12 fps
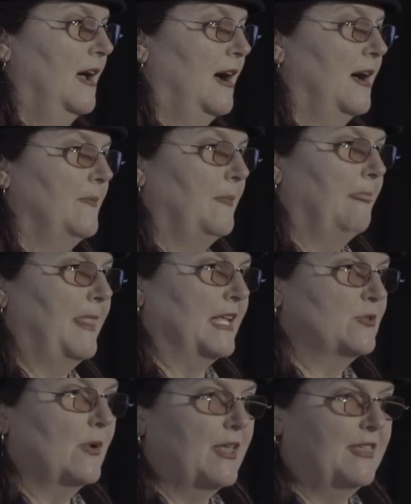
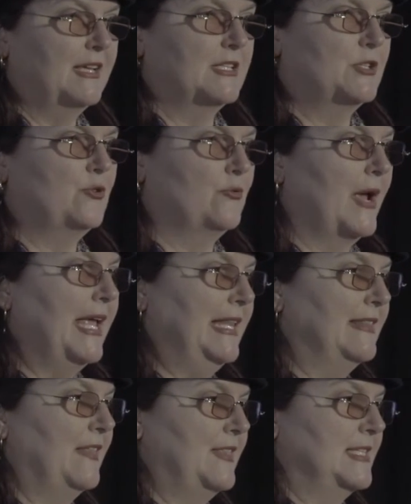That's why I think it's
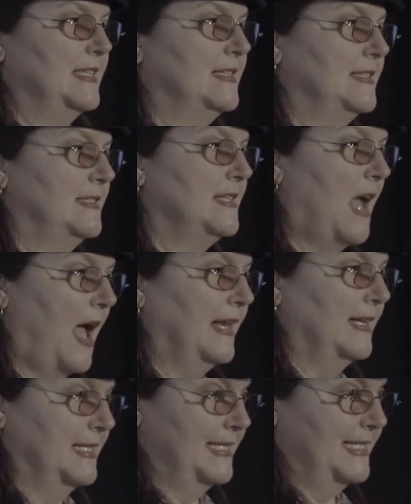great that this is
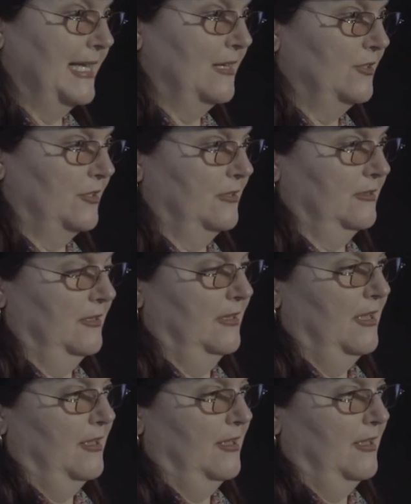not a single